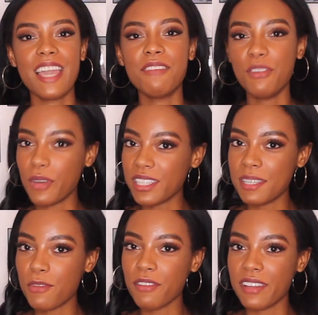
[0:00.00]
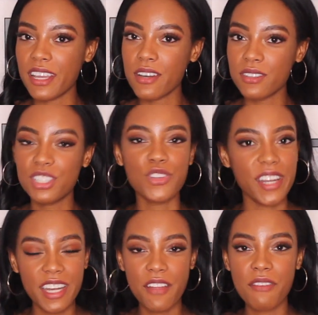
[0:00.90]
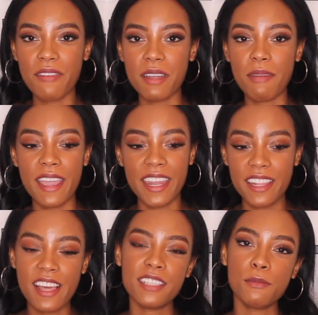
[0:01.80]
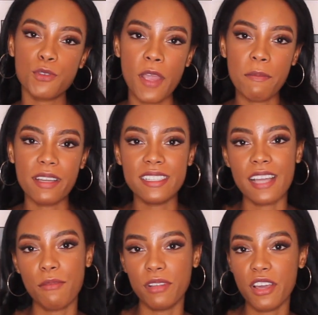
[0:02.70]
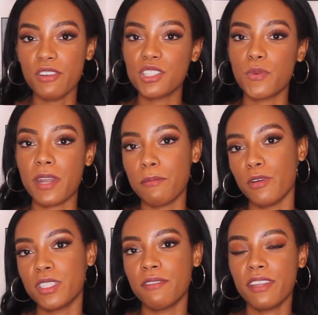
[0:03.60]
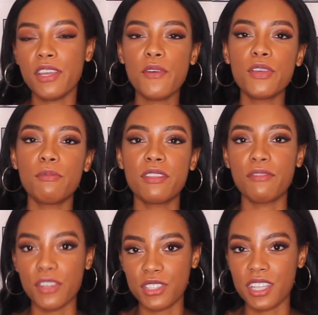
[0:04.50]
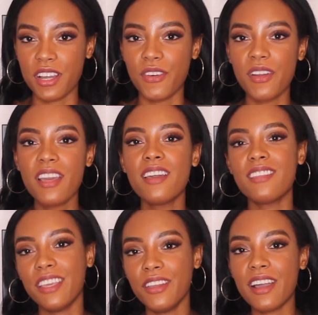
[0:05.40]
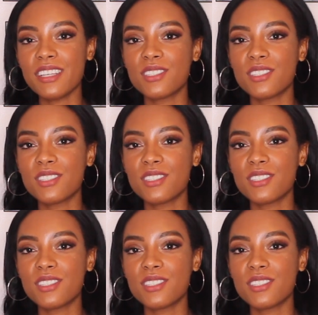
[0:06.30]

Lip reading: And if you want to see more videos, join in on the fun by hitting that subscribe button down below, so when I post a video, you'll be the first to know. Thank you guys